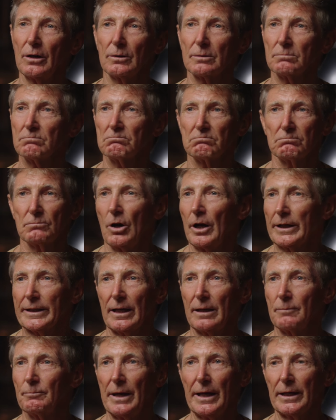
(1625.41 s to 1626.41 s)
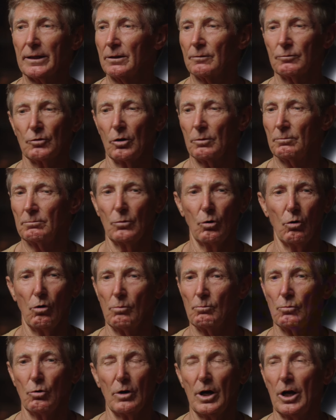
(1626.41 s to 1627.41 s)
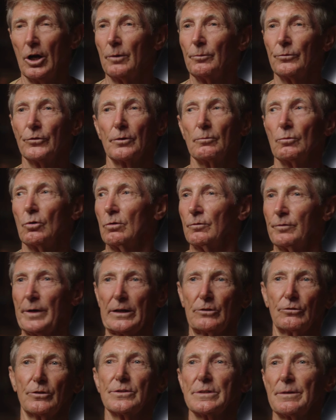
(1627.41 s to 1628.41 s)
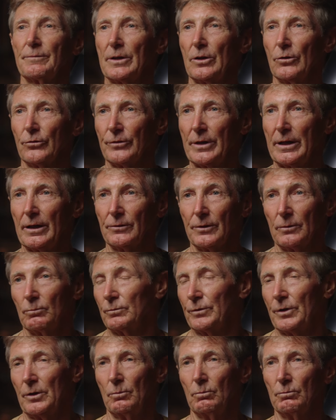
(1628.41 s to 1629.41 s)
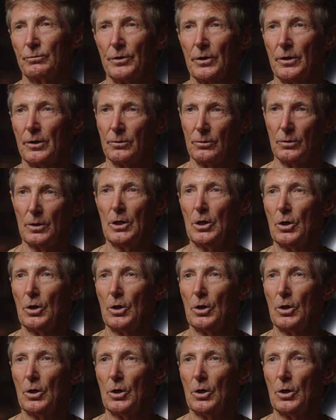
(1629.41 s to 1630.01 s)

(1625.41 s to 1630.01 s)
and I came back and I've got more homes and more factories and everything else now than